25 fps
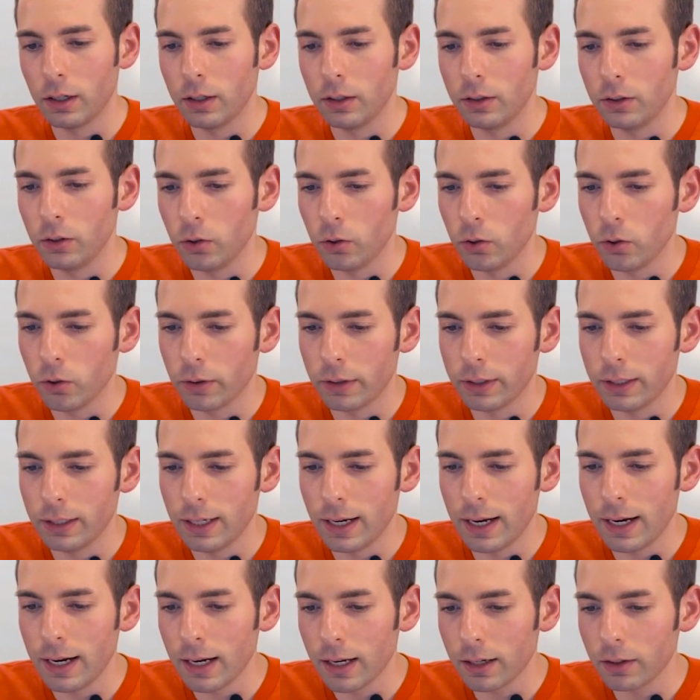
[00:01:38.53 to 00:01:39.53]
a
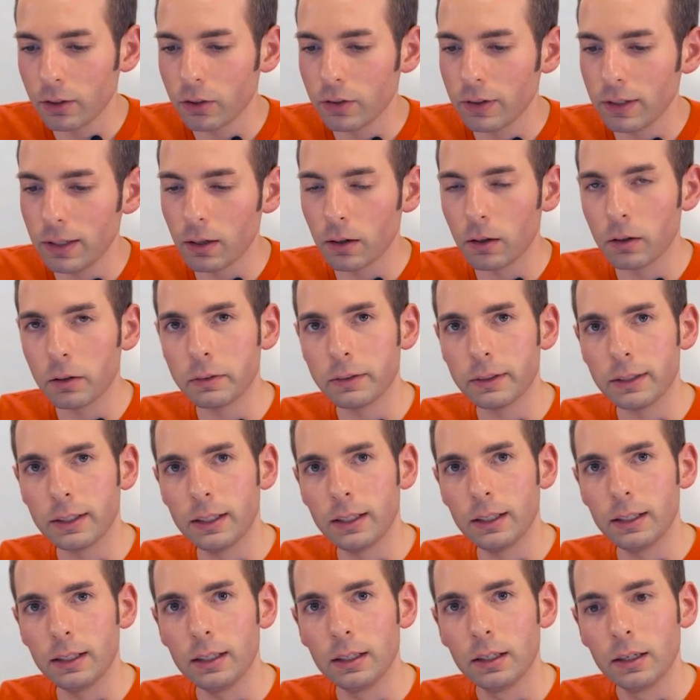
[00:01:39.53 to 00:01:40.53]
UUID and the auth
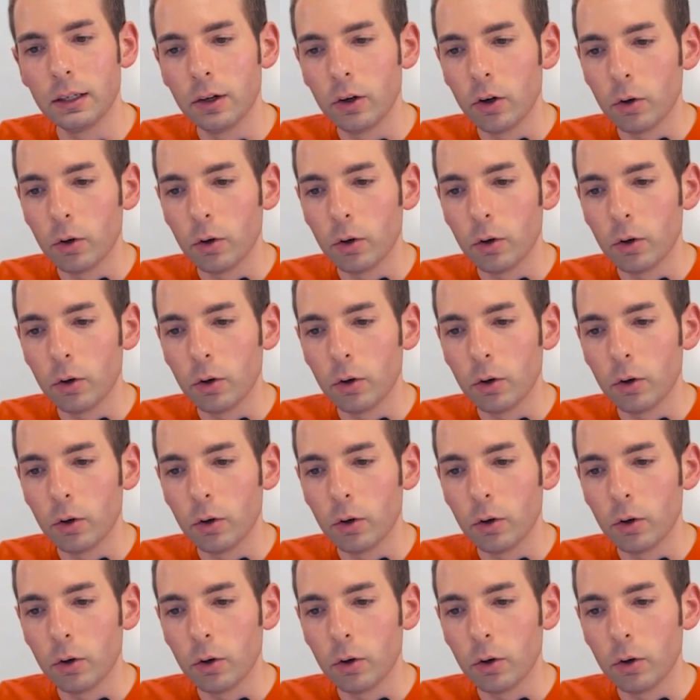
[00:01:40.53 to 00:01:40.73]
key,